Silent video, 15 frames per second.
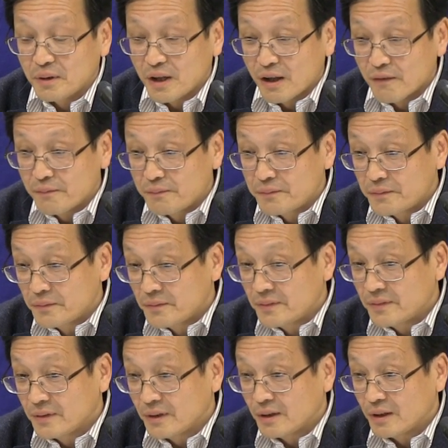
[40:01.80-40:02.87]

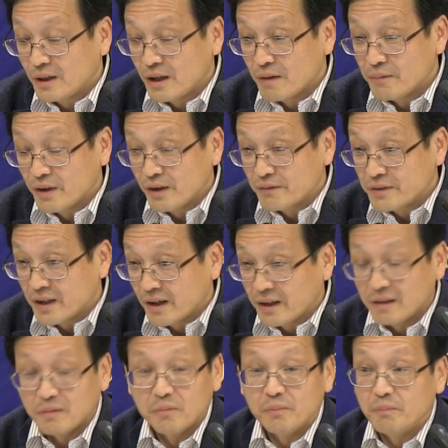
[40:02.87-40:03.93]
Even if
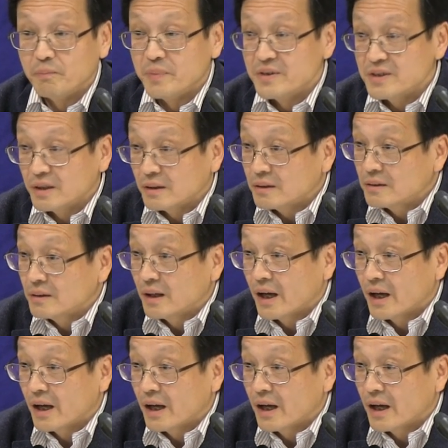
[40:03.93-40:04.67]
they visit